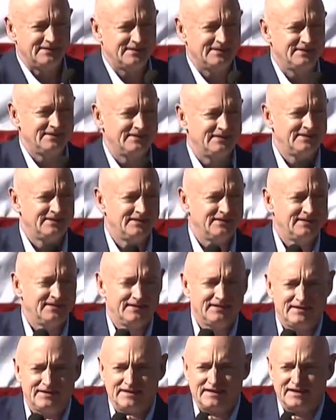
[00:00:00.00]
seat, which is
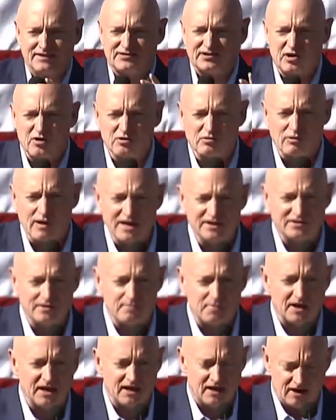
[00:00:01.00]
currently held by
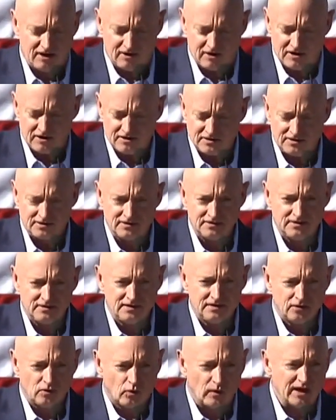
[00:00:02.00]
Senator Martha McSally.
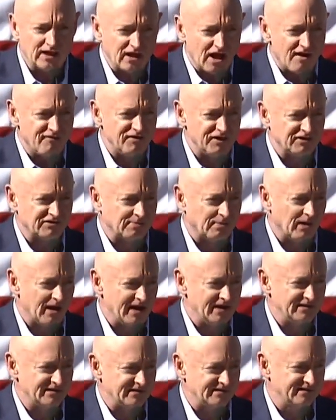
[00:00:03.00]
Kelly is no
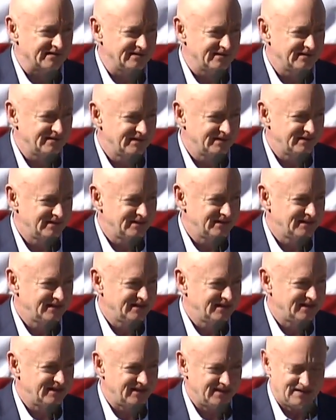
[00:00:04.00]
stranger to
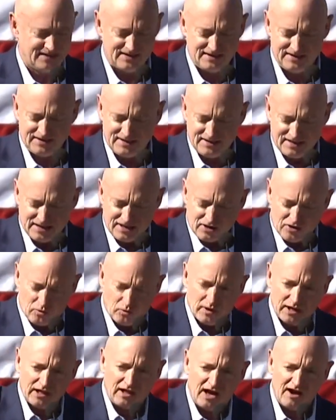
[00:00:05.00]
politics. He's also the
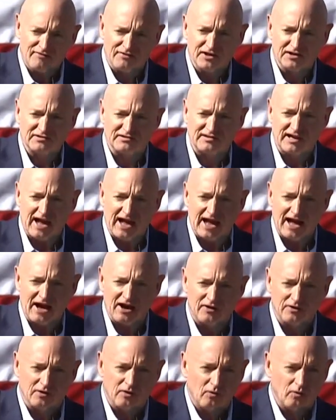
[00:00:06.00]
husband of former
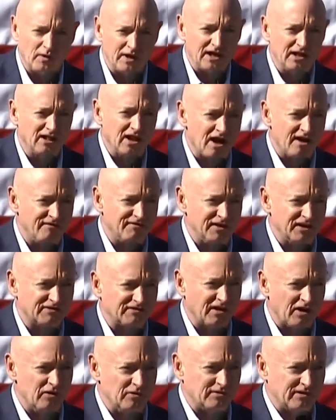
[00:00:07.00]
Congresswoman Gabby Giffords,
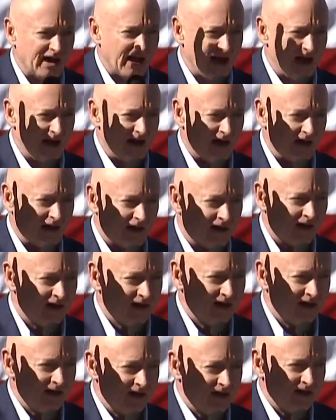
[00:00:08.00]
and following her
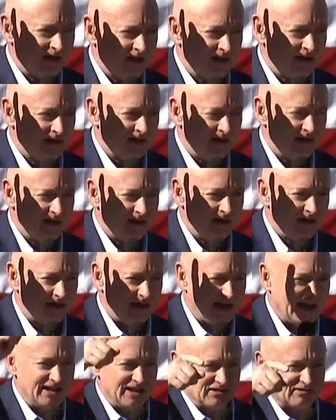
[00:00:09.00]
shooting, he became a
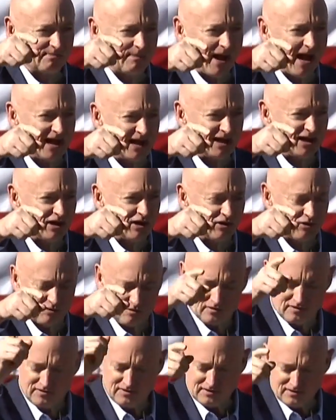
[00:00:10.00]
fierce advocate for
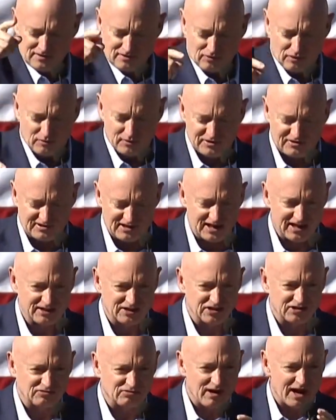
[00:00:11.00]
gun control.
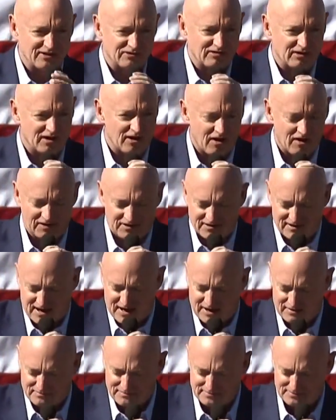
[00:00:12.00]
At today's rally, he
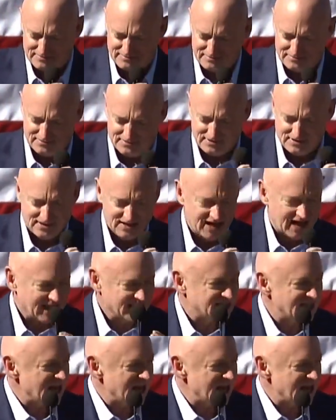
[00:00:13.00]
called for an end to